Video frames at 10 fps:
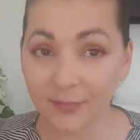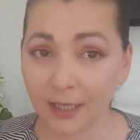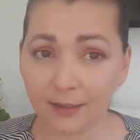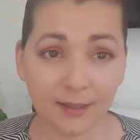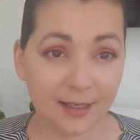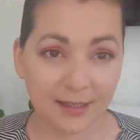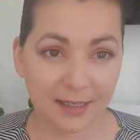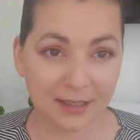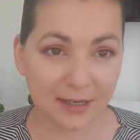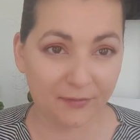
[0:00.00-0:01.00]
and the EC
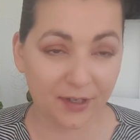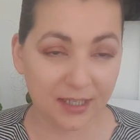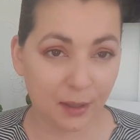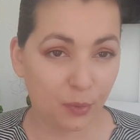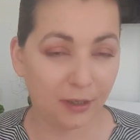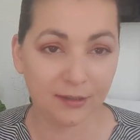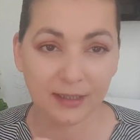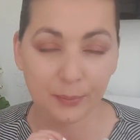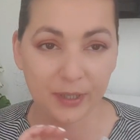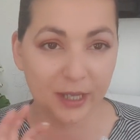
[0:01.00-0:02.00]
is never stable,
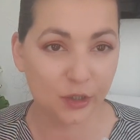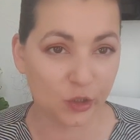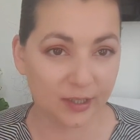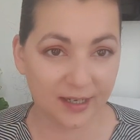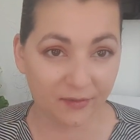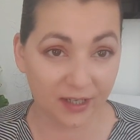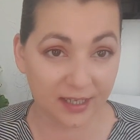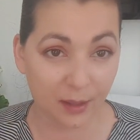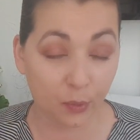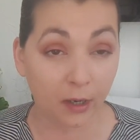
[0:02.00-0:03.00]
the pH is never
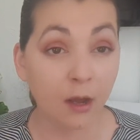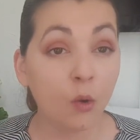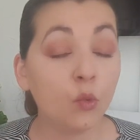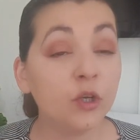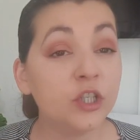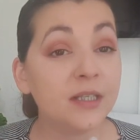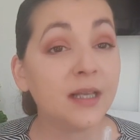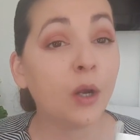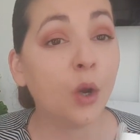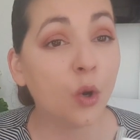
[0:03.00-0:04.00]
stable, which is
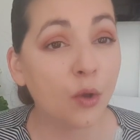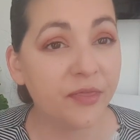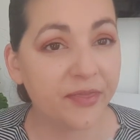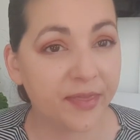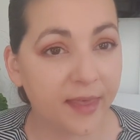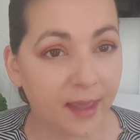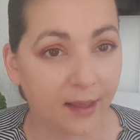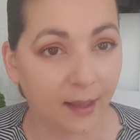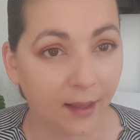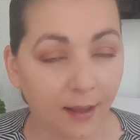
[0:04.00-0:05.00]
a good
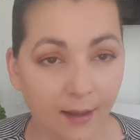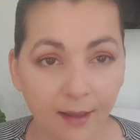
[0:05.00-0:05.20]
thing.